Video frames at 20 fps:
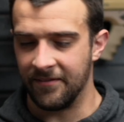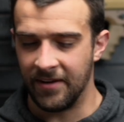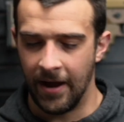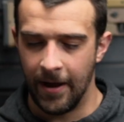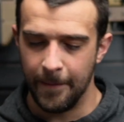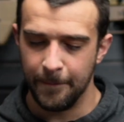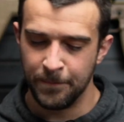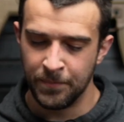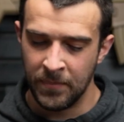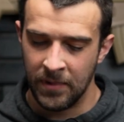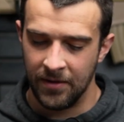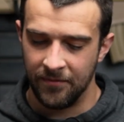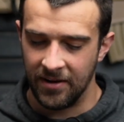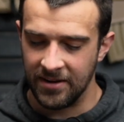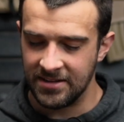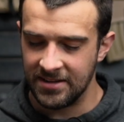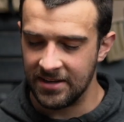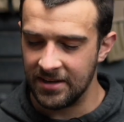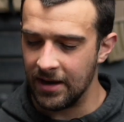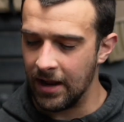got. If I
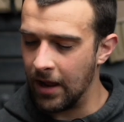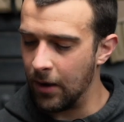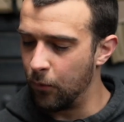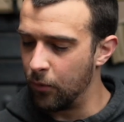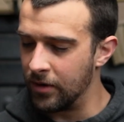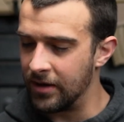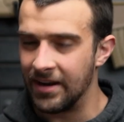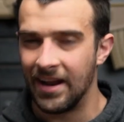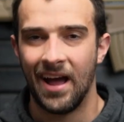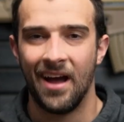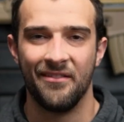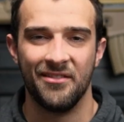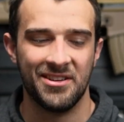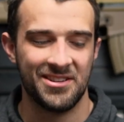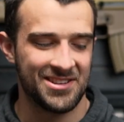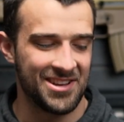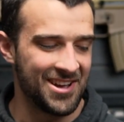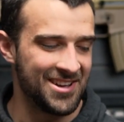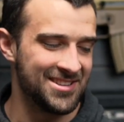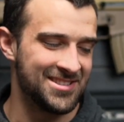didn't, I wouldn't have
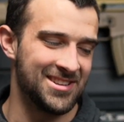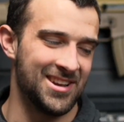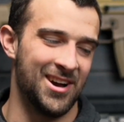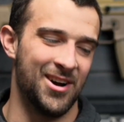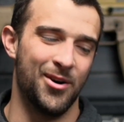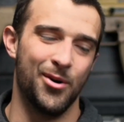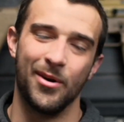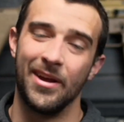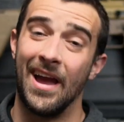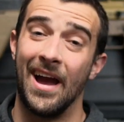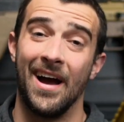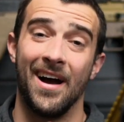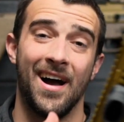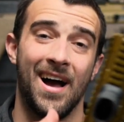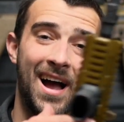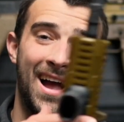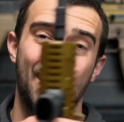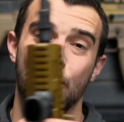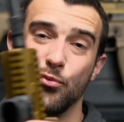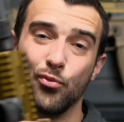it. So yeah,
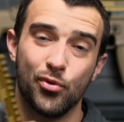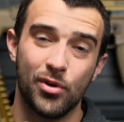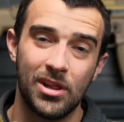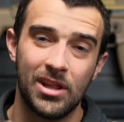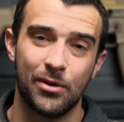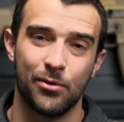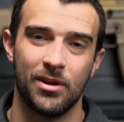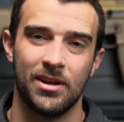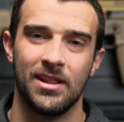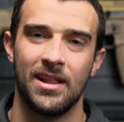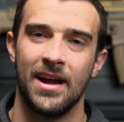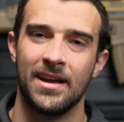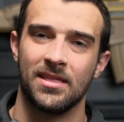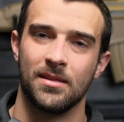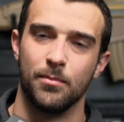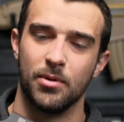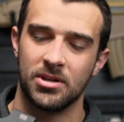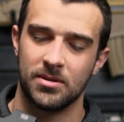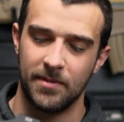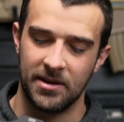I really, really like
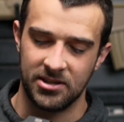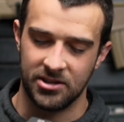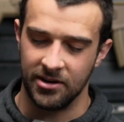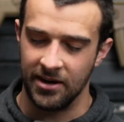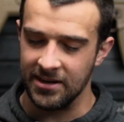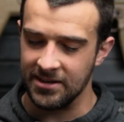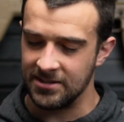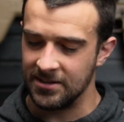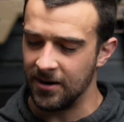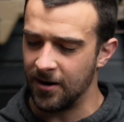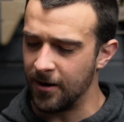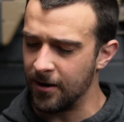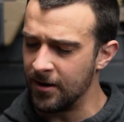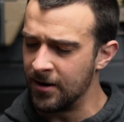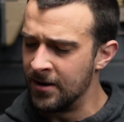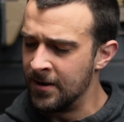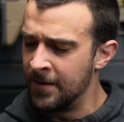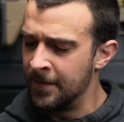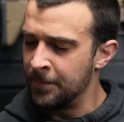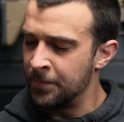the Bushmaster ACR.
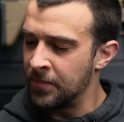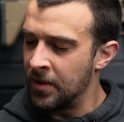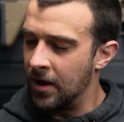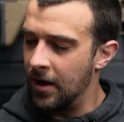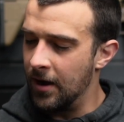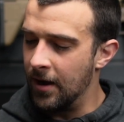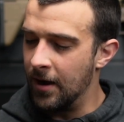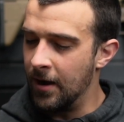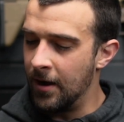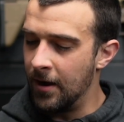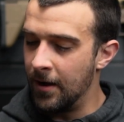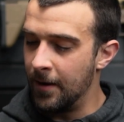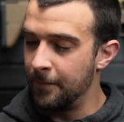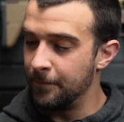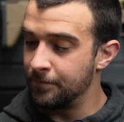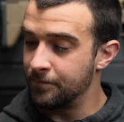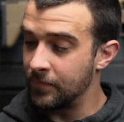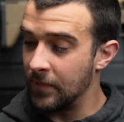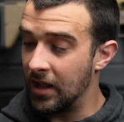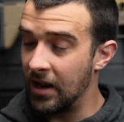
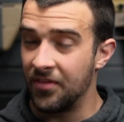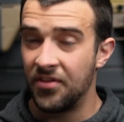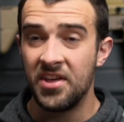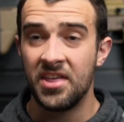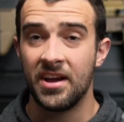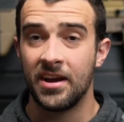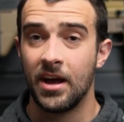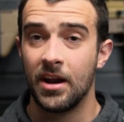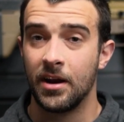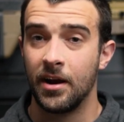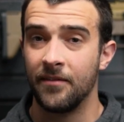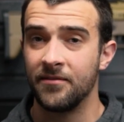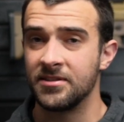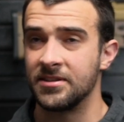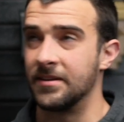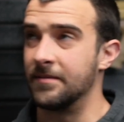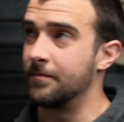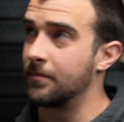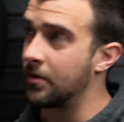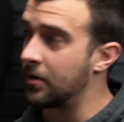And I think that kind of covers
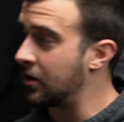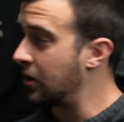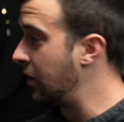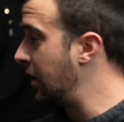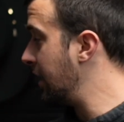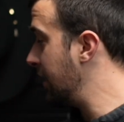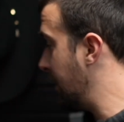it. I'm gonna go ahead